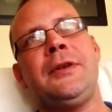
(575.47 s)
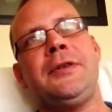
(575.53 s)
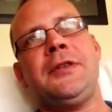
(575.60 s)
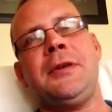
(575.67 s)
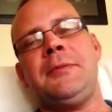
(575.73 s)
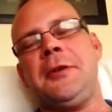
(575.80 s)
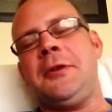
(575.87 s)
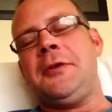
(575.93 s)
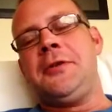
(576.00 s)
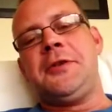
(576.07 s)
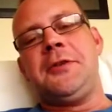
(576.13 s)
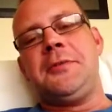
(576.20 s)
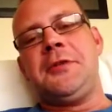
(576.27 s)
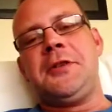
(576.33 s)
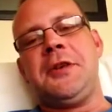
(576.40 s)
Damian Lewis
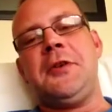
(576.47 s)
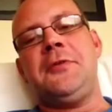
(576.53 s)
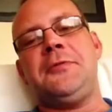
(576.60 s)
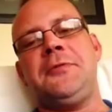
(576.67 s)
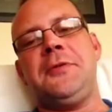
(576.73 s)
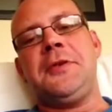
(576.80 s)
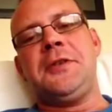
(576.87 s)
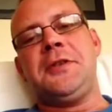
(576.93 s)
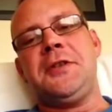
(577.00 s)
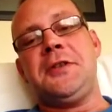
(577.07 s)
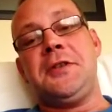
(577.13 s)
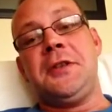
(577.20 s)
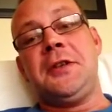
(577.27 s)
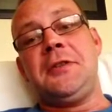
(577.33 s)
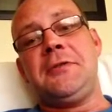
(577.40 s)
himself is
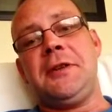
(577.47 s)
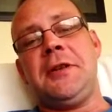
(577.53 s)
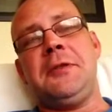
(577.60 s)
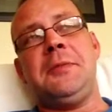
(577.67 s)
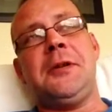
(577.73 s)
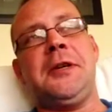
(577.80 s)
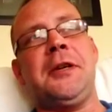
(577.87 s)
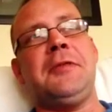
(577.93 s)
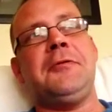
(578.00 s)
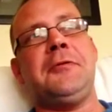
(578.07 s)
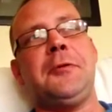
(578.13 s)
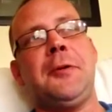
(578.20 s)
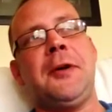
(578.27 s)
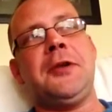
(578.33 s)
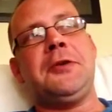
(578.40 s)
an incredibly
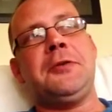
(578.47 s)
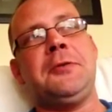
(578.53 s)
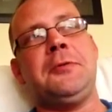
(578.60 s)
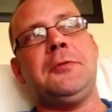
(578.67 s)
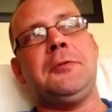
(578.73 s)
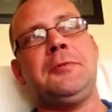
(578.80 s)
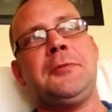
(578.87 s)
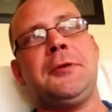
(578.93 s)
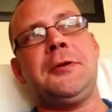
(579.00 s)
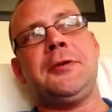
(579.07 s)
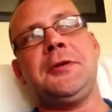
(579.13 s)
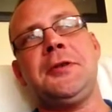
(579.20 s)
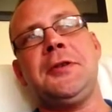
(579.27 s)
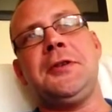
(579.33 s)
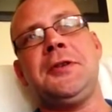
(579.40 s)
influential
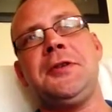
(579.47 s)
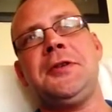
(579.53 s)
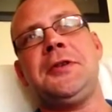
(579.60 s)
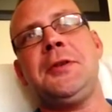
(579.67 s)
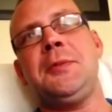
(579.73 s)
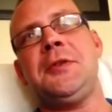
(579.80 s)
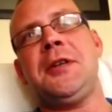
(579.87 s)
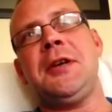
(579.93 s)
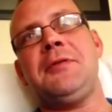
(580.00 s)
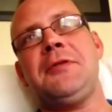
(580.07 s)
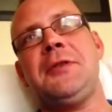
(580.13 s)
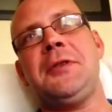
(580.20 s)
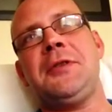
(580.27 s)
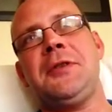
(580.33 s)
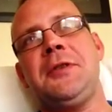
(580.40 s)
person. He just seems to have
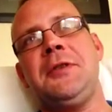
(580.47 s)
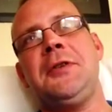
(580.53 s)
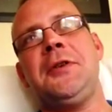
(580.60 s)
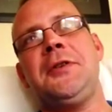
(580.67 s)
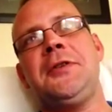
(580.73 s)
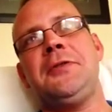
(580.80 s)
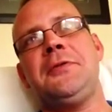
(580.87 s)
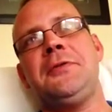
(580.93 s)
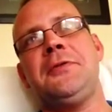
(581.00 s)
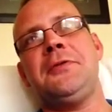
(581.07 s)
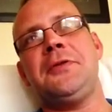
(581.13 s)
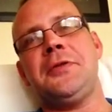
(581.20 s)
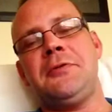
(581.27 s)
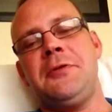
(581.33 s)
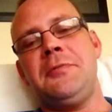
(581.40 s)
such a large
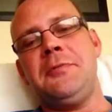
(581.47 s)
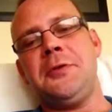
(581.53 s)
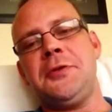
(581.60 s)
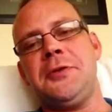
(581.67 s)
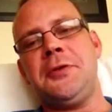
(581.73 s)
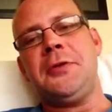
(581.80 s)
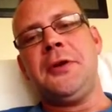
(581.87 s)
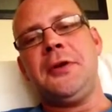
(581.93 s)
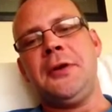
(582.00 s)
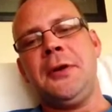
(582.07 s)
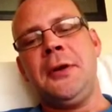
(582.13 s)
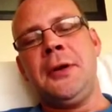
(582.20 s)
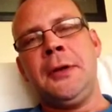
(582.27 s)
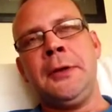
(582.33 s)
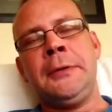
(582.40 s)
screen persona,
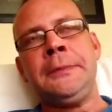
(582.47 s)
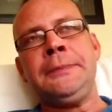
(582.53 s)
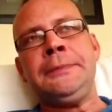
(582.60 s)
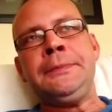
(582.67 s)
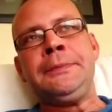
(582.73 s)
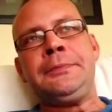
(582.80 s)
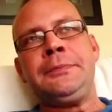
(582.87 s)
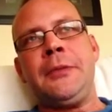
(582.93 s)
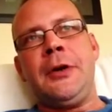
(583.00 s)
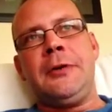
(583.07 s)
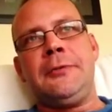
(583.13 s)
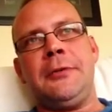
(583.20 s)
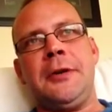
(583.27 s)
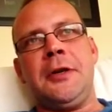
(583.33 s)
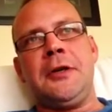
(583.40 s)
I
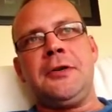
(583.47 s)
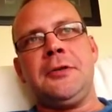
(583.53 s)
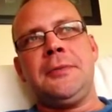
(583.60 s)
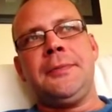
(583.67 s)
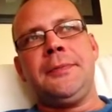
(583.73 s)
find.